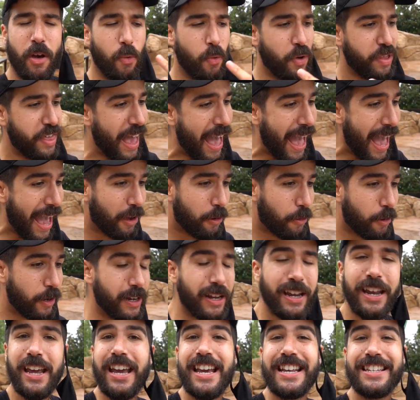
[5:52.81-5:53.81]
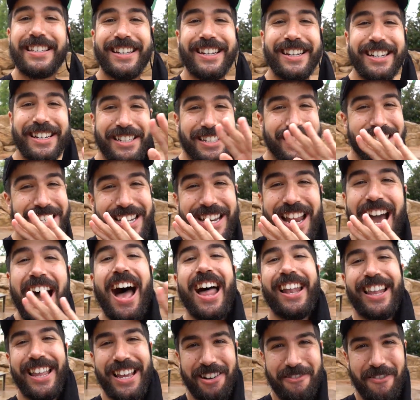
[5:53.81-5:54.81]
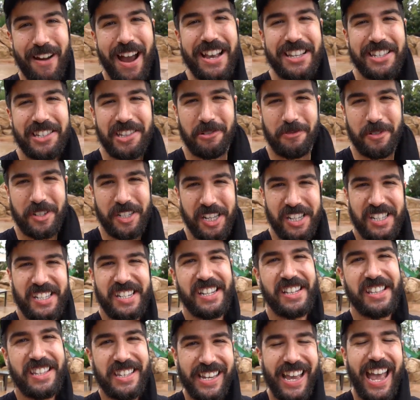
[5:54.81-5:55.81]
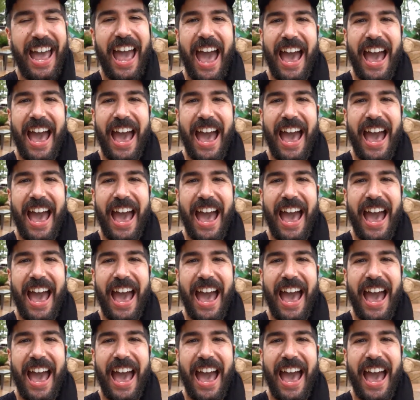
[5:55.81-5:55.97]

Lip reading: with Hagrid is that it is not like Rise of the Resistance.